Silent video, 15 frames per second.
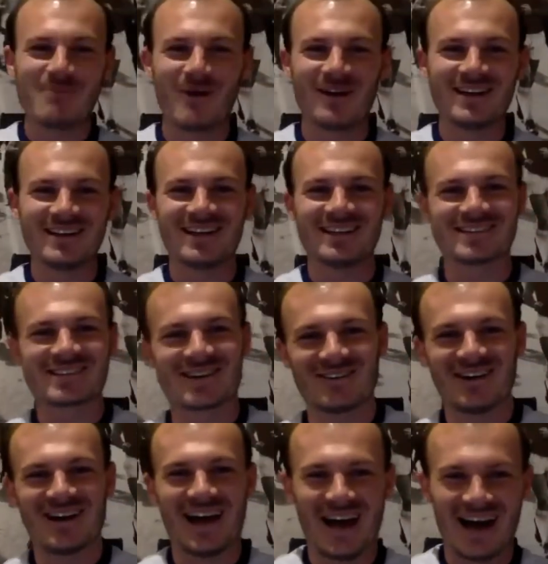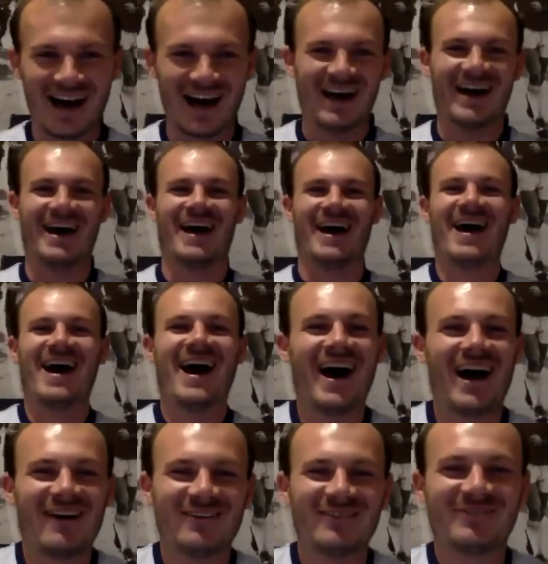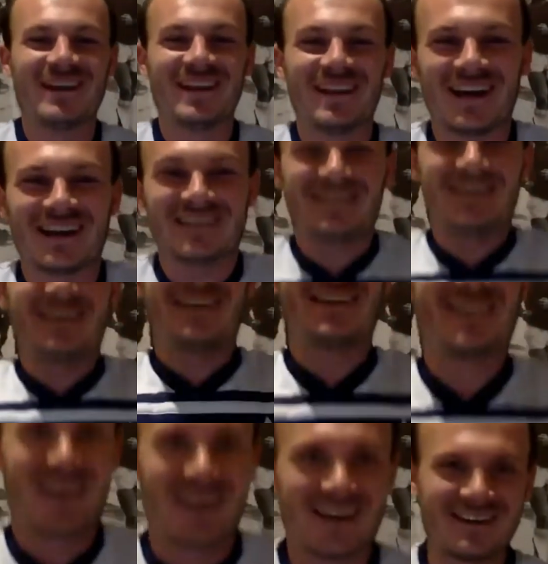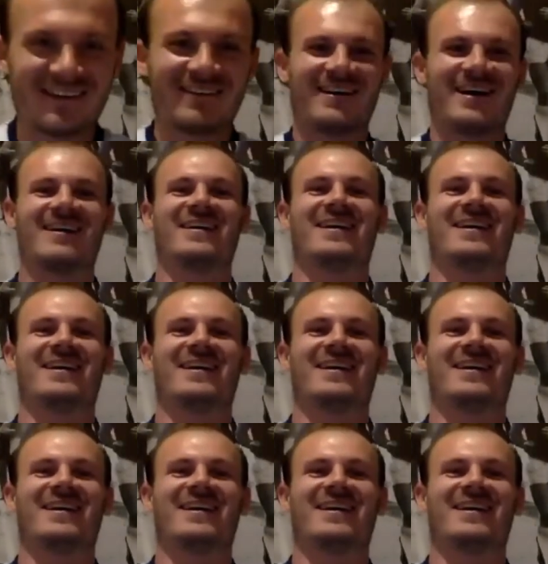in his career, I would be like, yeah, okay, all right.